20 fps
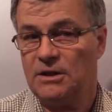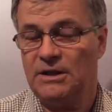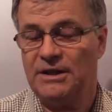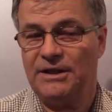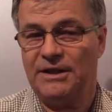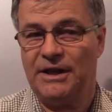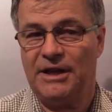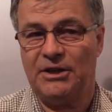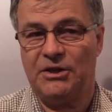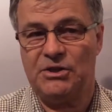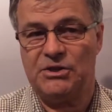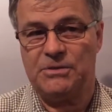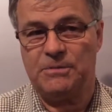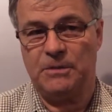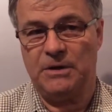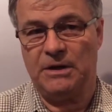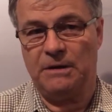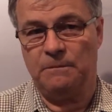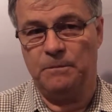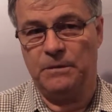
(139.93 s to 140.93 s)
Clearly,
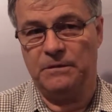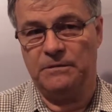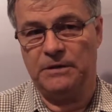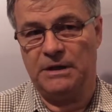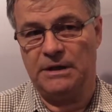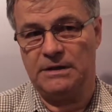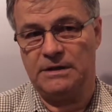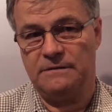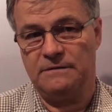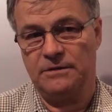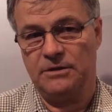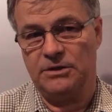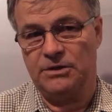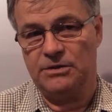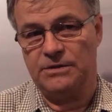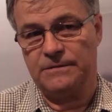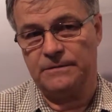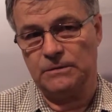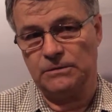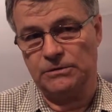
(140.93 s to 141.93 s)
Accu-Spread provides a very
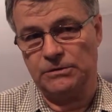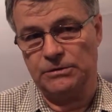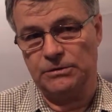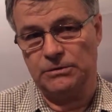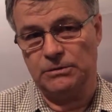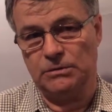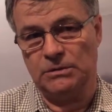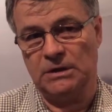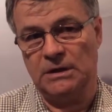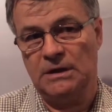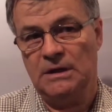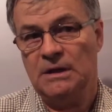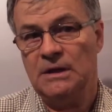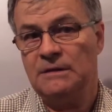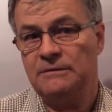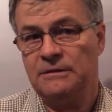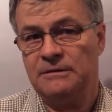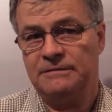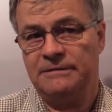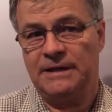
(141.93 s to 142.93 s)
useful tool
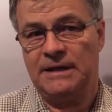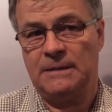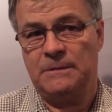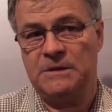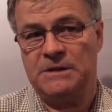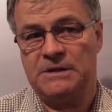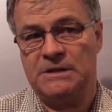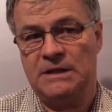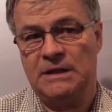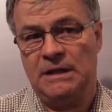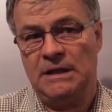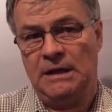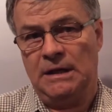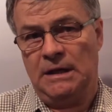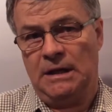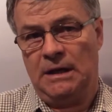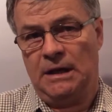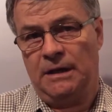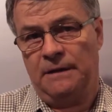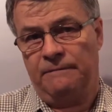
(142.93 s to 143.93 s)
for farmers.
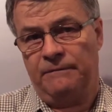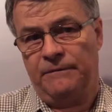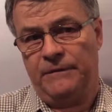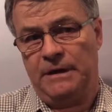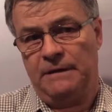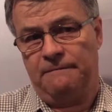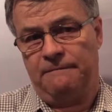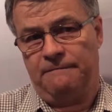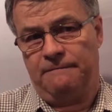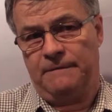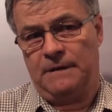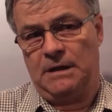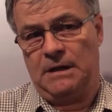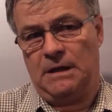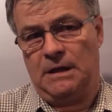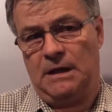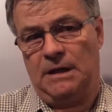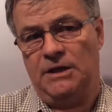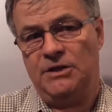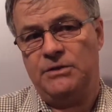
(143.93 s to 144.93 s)
If
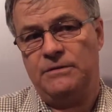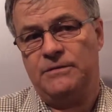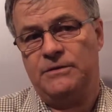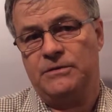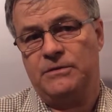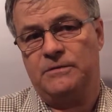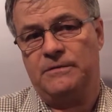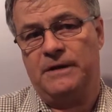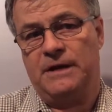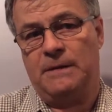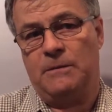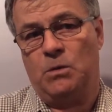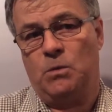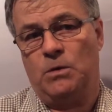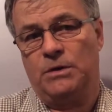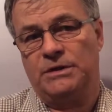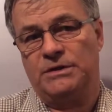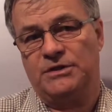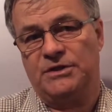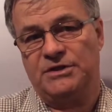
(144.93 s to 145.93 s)
an individual farmer
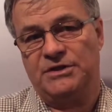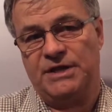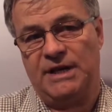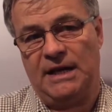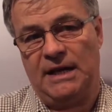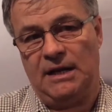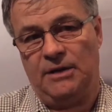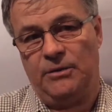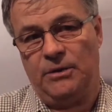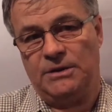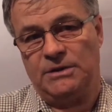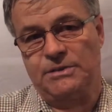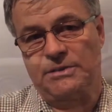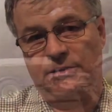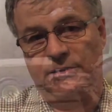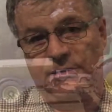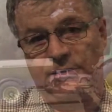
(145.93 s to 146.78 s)
wanted to tailor it